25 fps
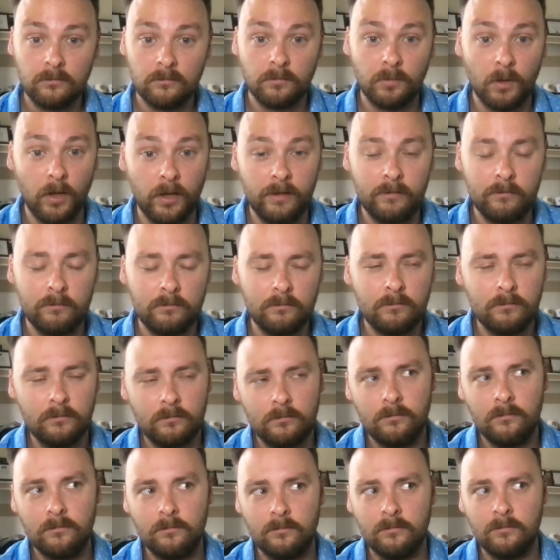but
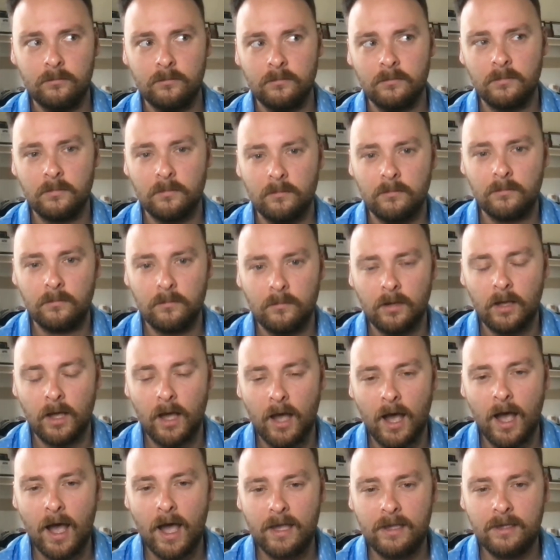
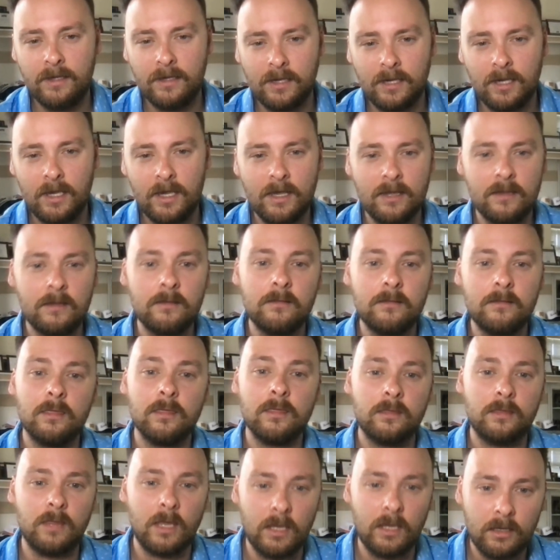I can't
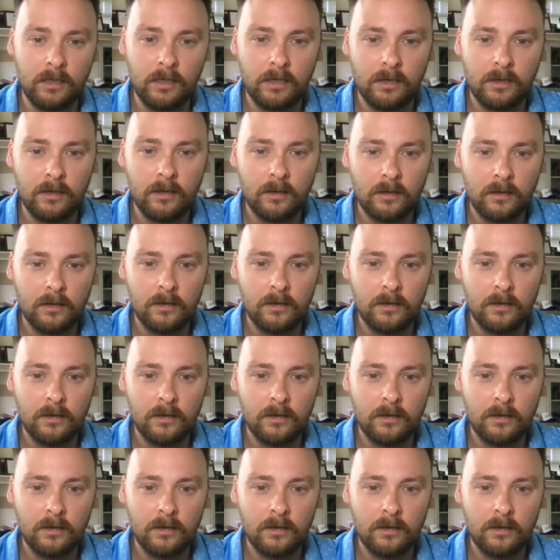think